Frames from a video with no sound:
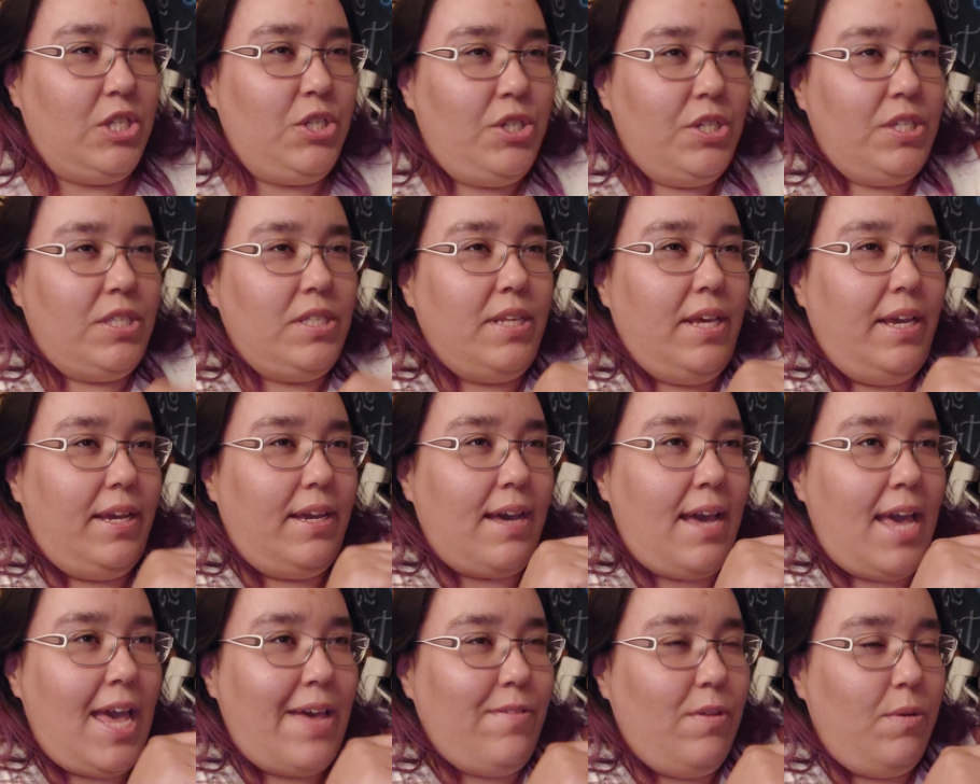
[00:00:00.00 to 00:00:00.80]
It's just
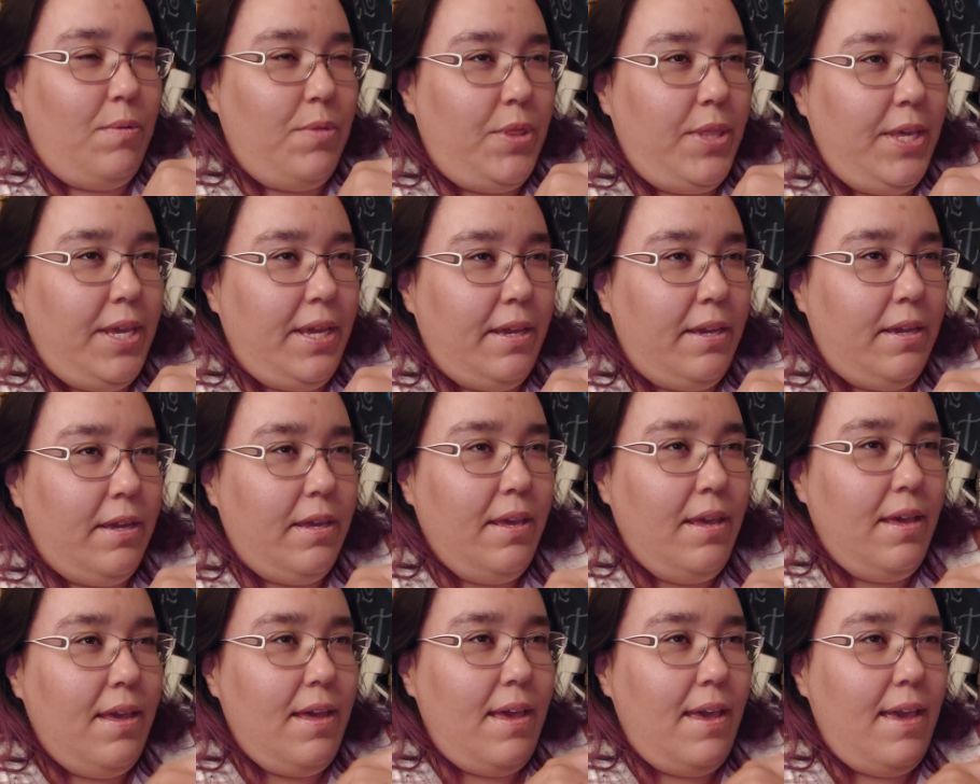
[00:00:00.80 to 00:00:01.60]
like I have a thing
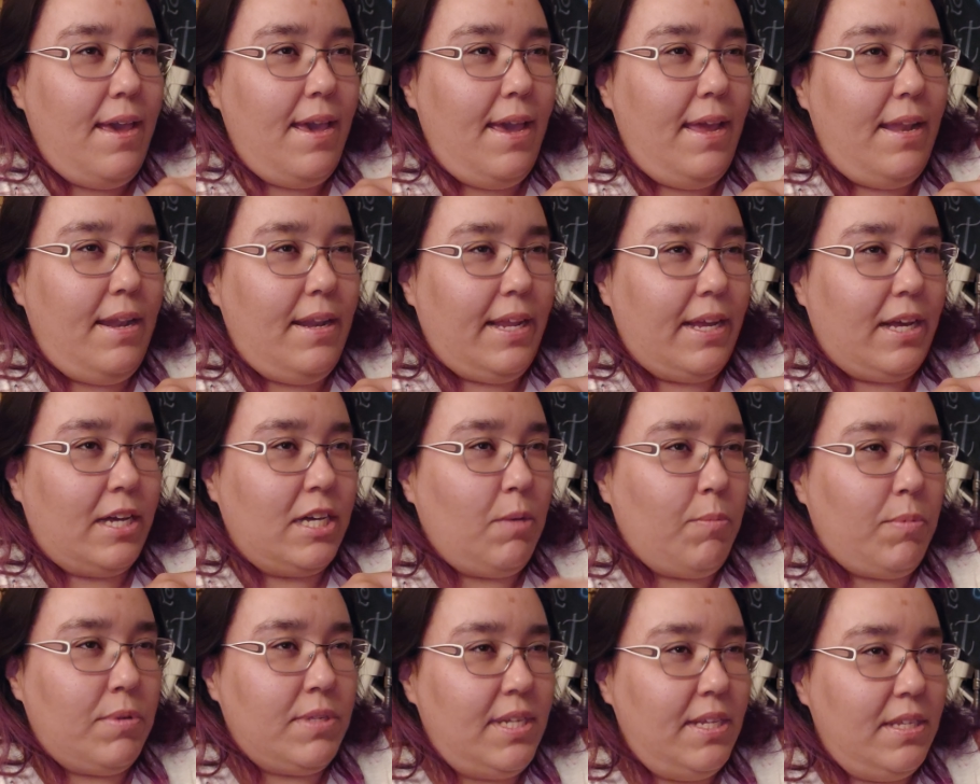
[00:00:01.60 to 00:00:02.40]
and like a
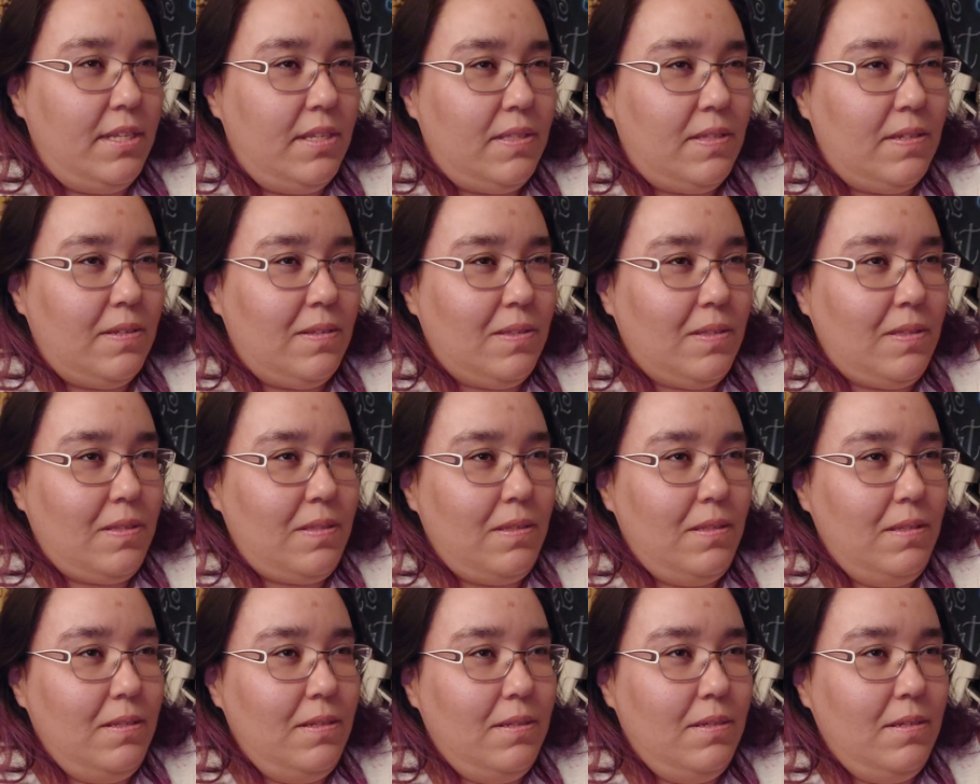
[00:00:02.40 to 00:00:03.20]
couple
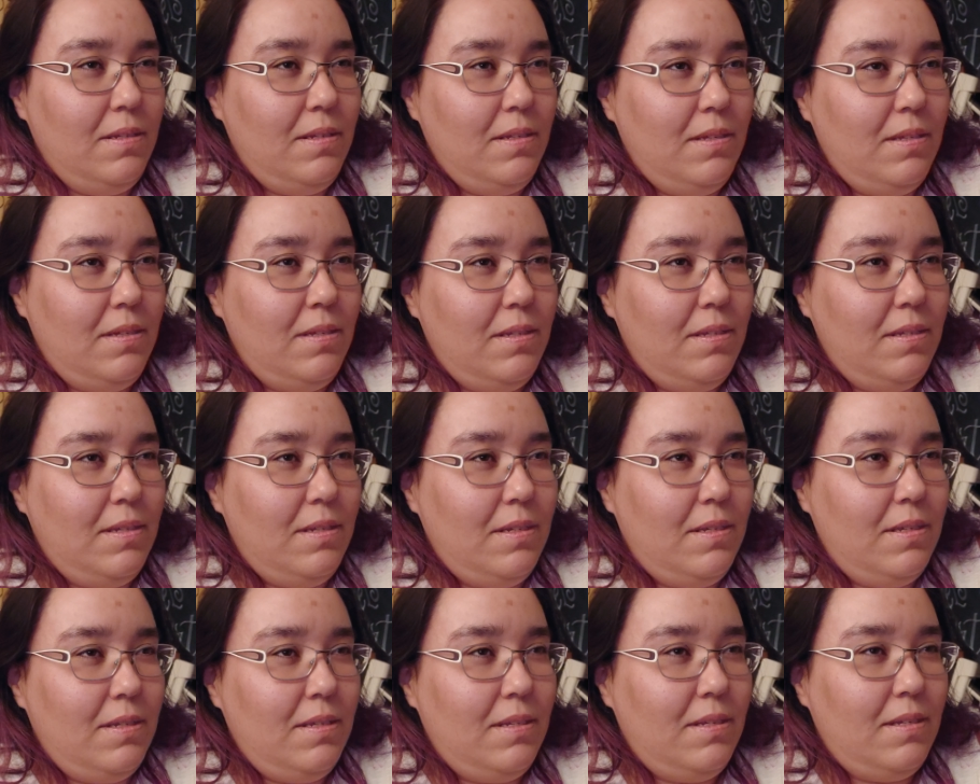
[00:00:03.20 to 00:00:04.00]
sentences.
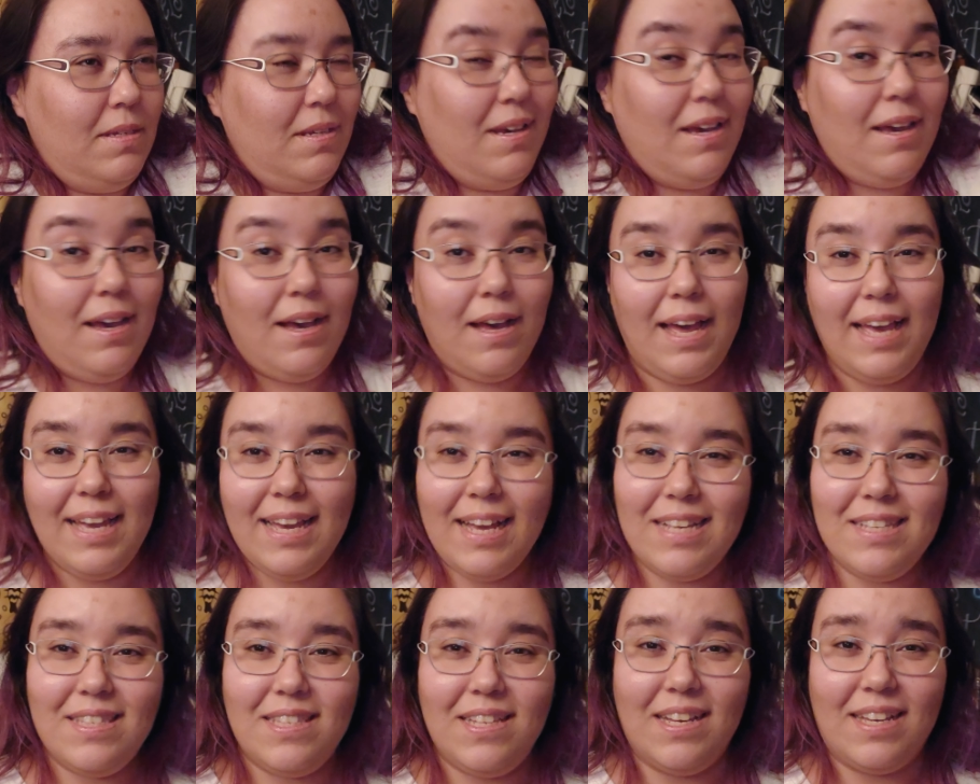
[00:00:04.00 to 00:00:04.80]
I
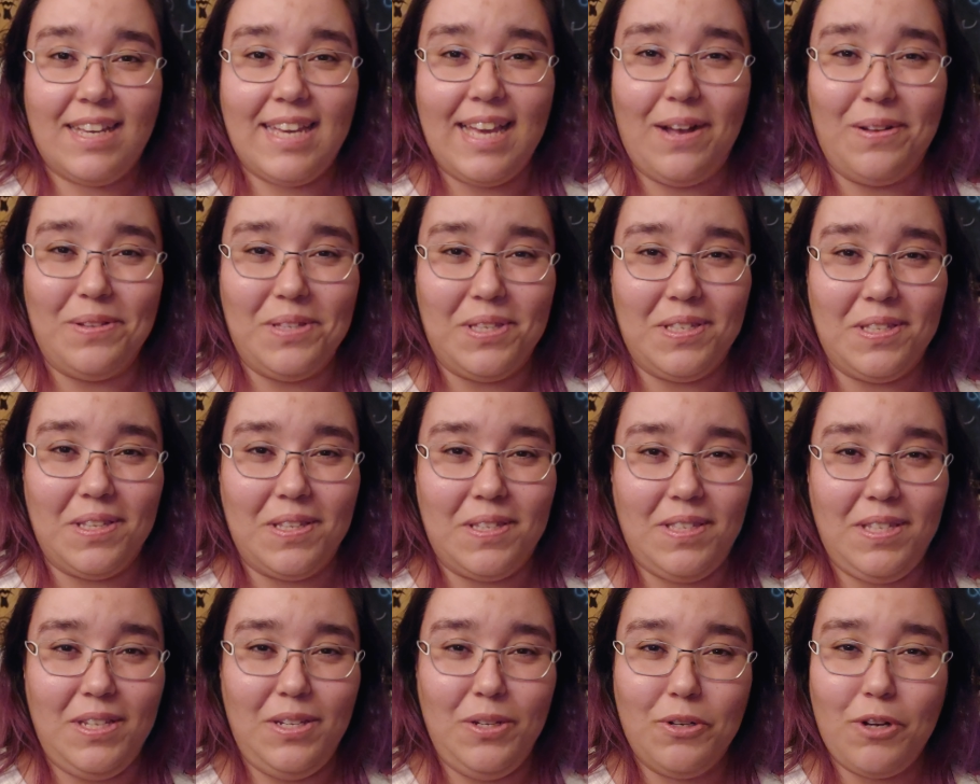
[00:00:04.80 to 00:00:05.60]
guess that counts as a
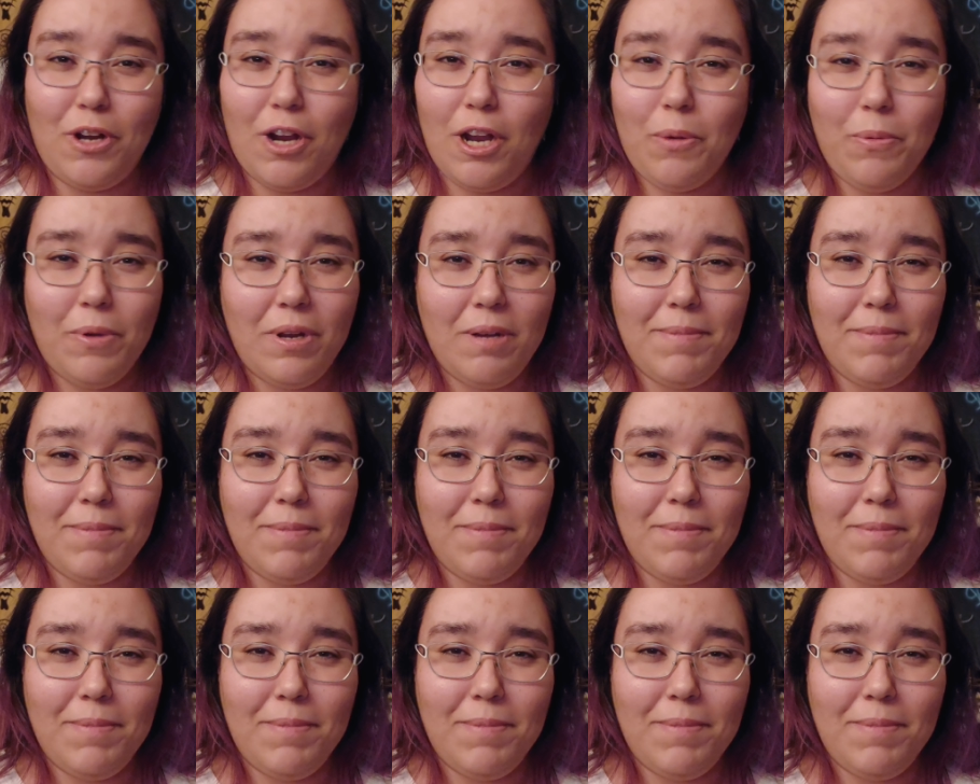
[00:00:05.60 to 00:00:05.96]
seed card.